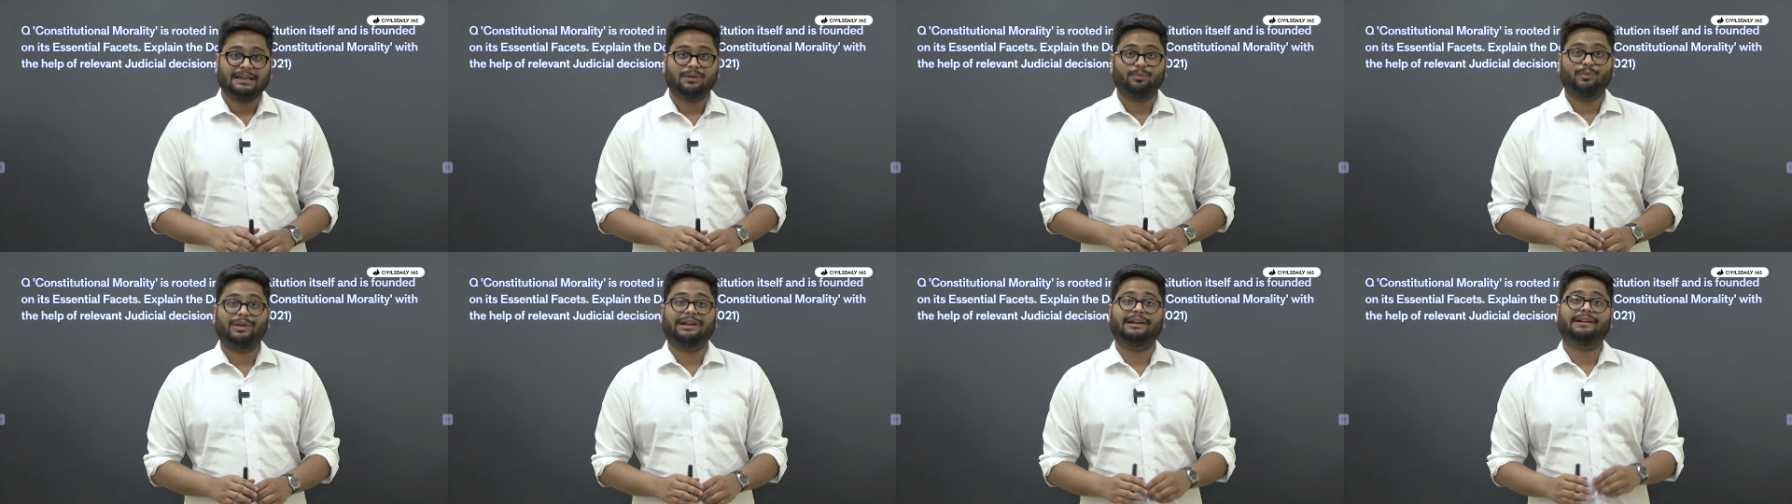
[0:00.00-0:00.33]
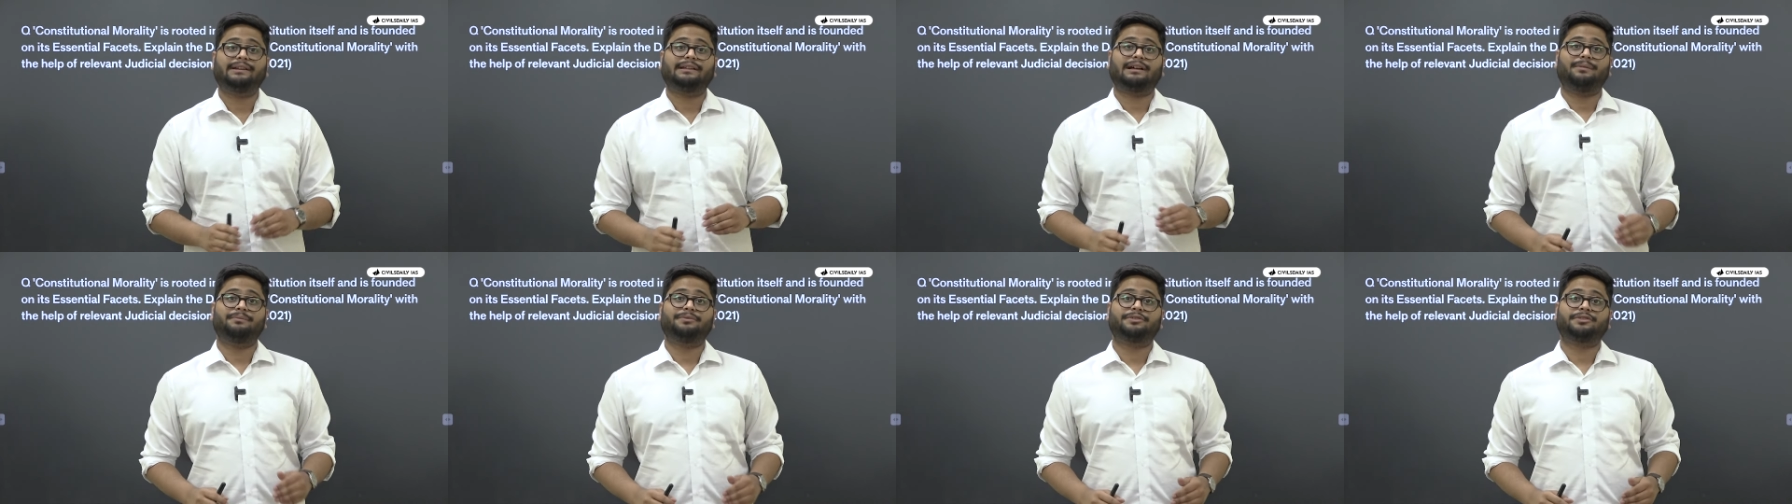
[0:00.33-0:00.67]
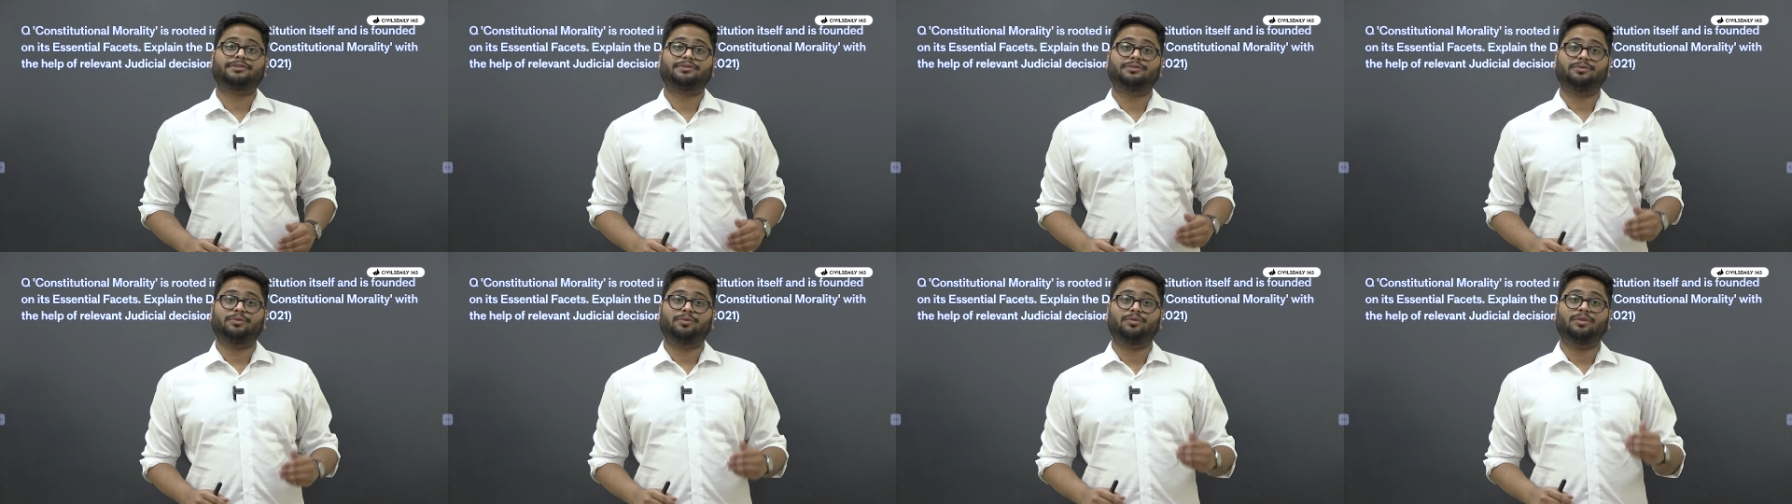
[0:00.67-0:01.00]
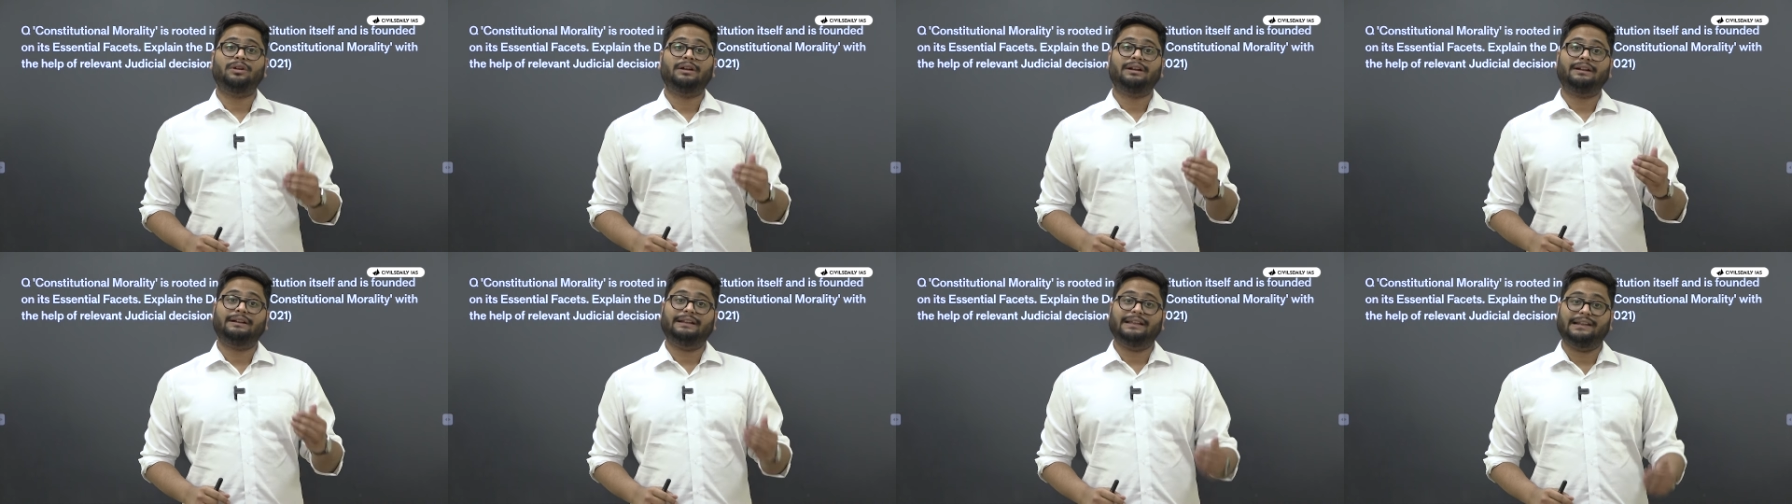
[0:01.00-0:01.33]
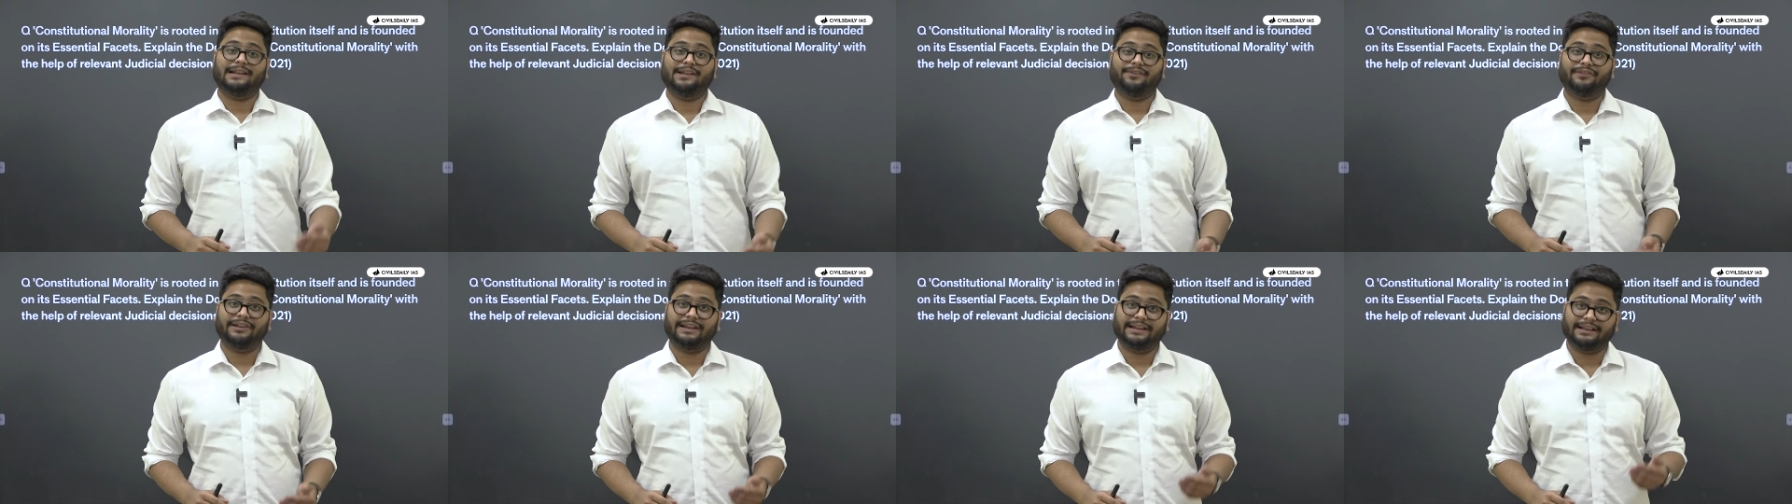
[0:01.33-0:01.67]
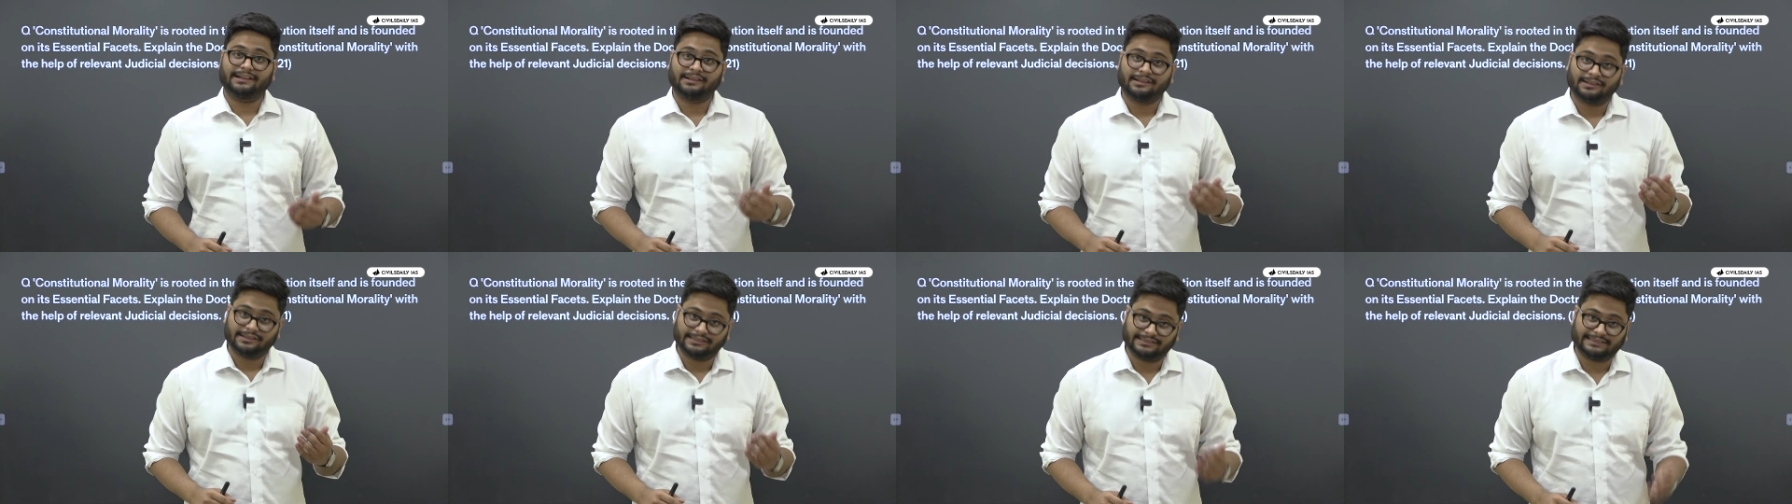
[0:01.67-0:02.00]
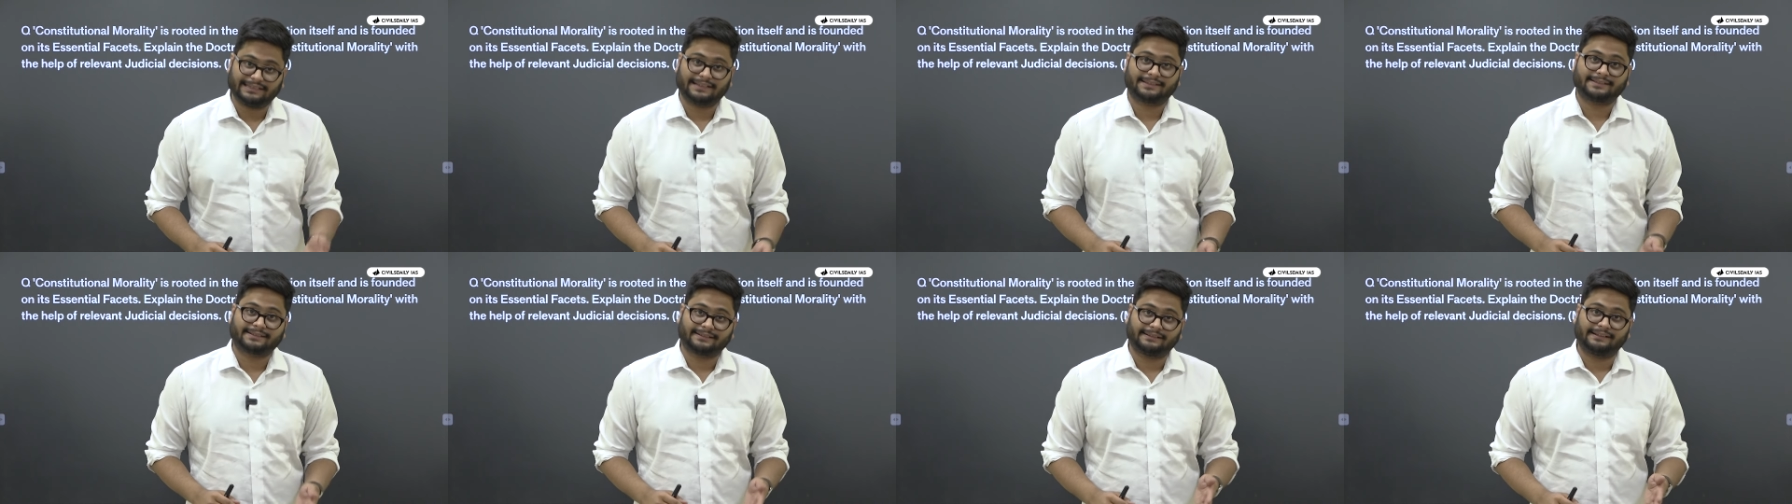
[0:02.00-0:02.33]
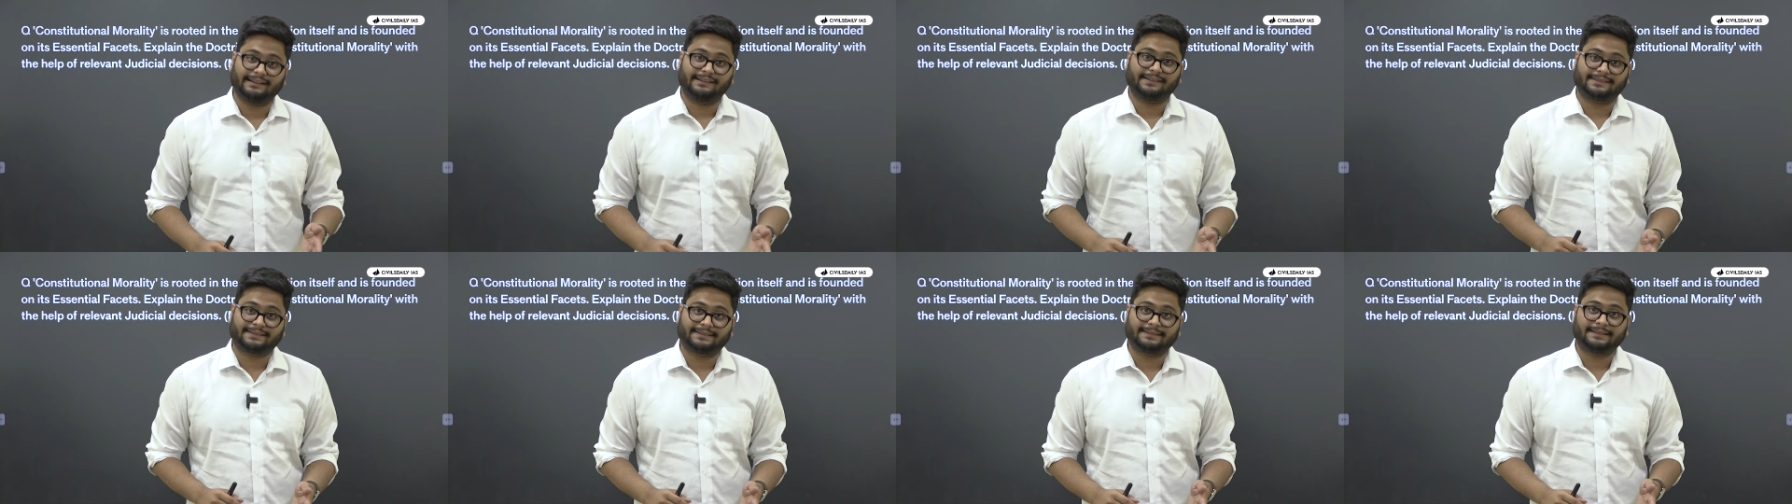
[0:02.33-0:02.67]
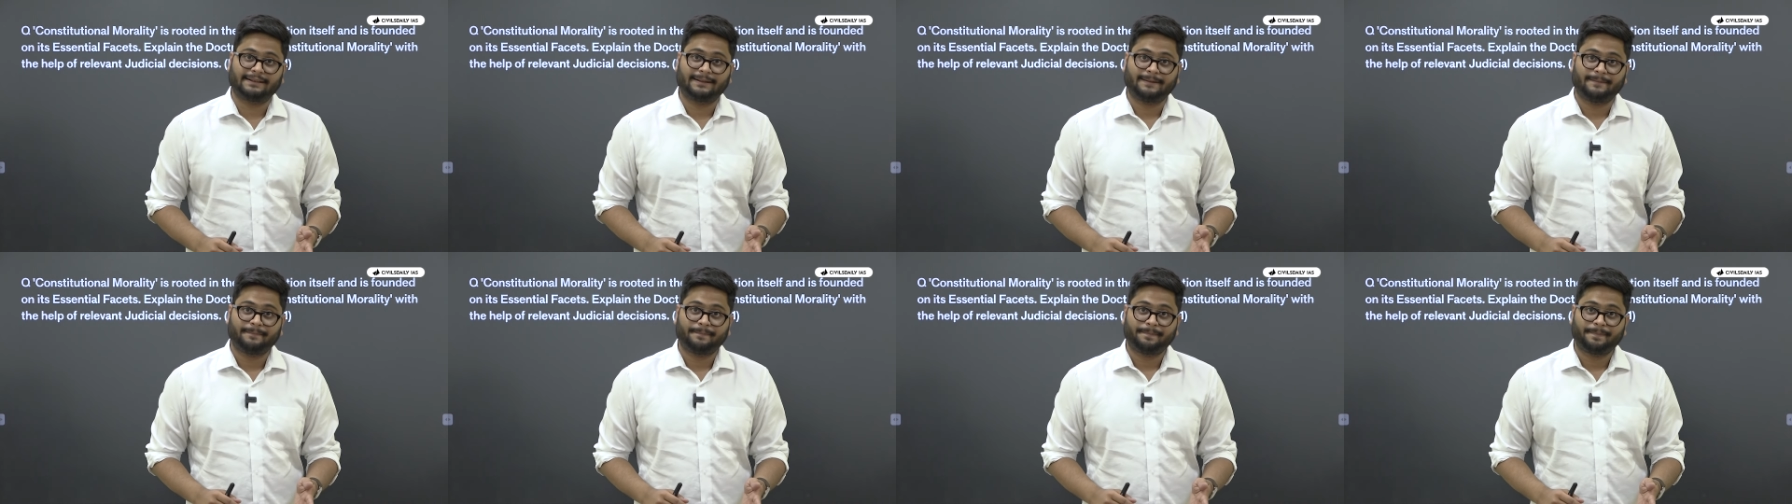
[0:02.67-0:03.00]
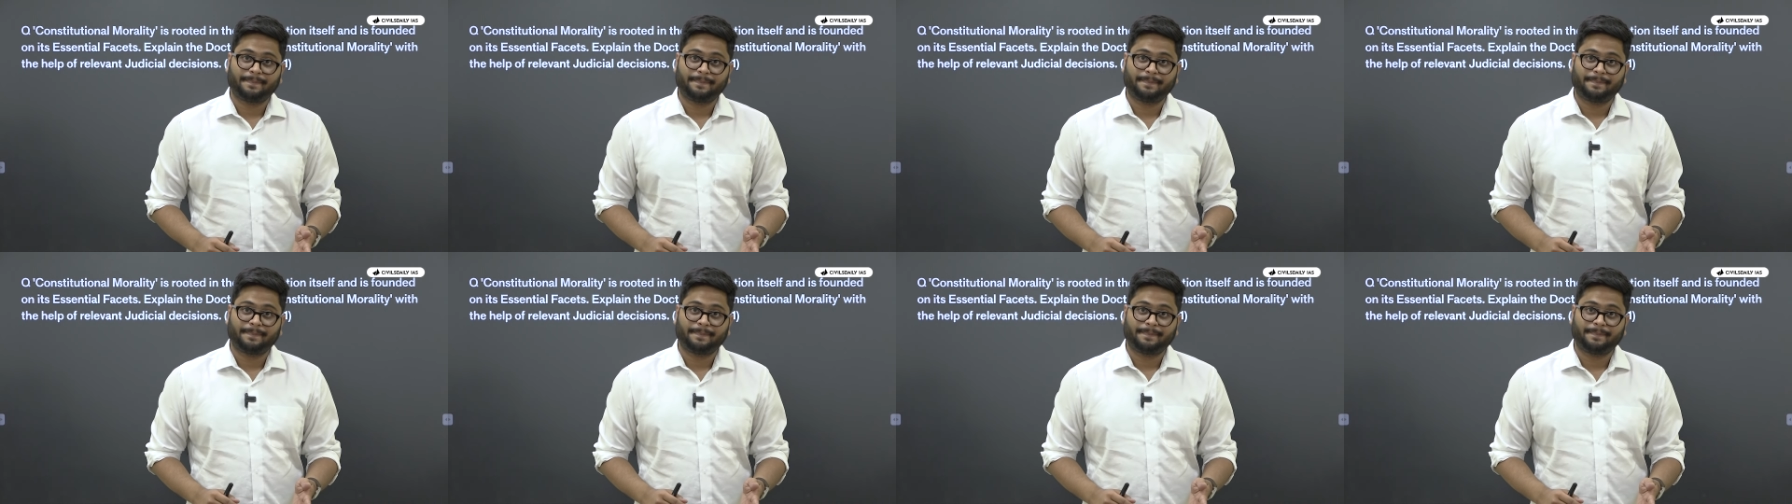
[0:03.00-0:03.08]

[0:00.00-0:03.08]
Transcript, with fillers: when it comes to delivering justice.